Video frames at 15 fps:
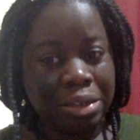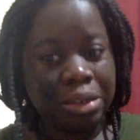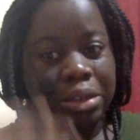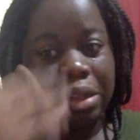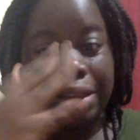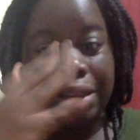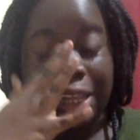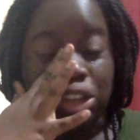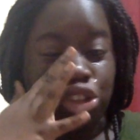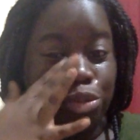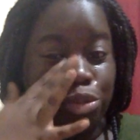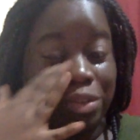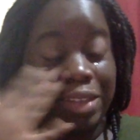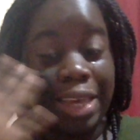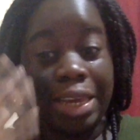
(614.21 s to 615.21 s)
like she
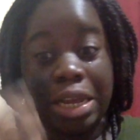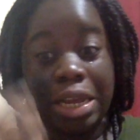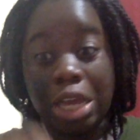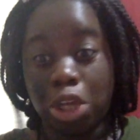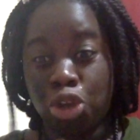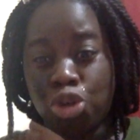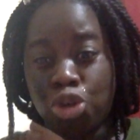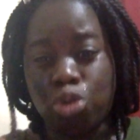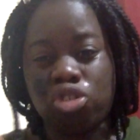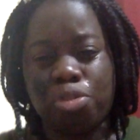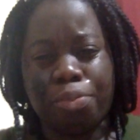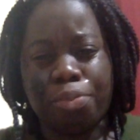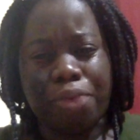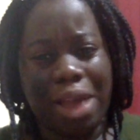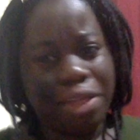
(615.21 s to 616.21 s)
was taking a
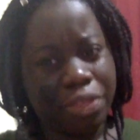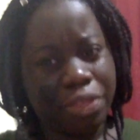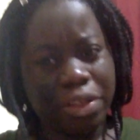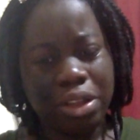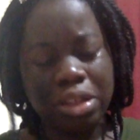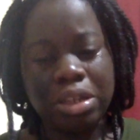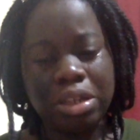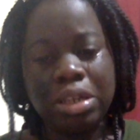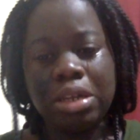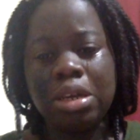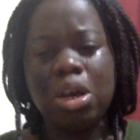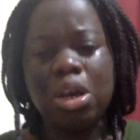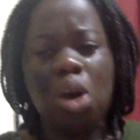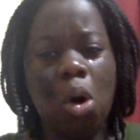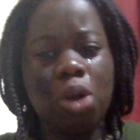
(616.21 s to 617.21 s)
huge breath.
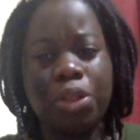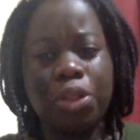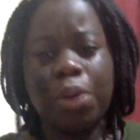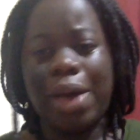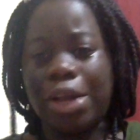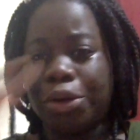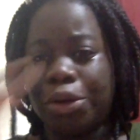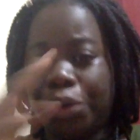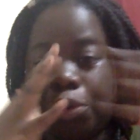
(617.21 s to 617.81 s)
Although I knew